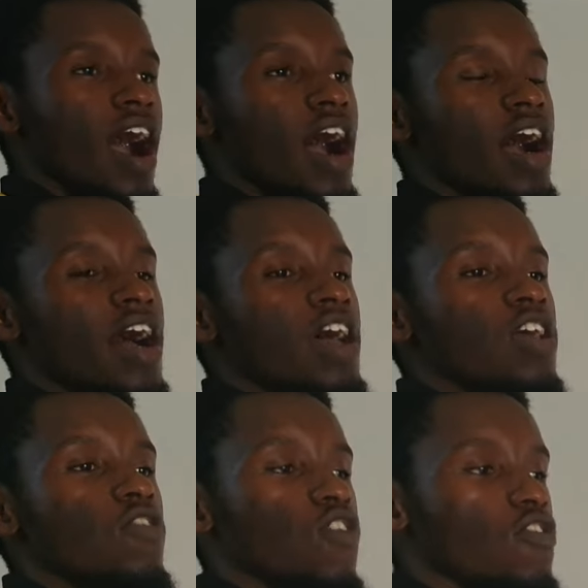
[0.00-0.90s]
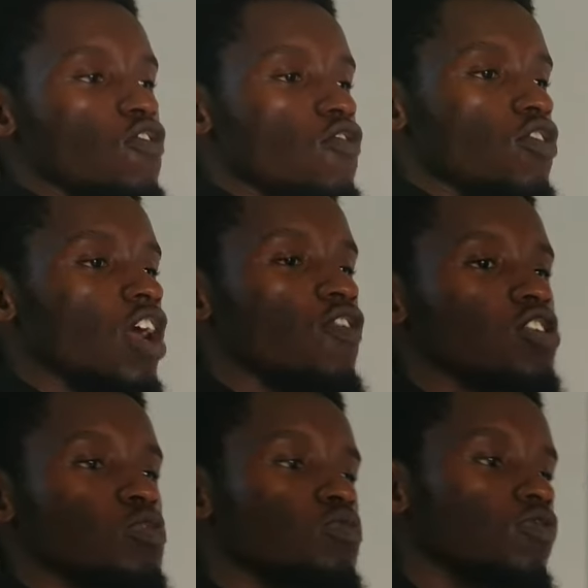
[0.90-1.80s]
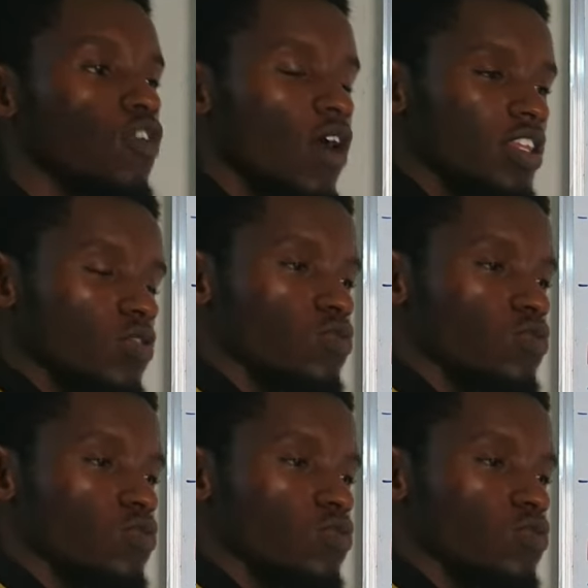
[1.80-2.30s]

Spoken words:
In order for us to move forward,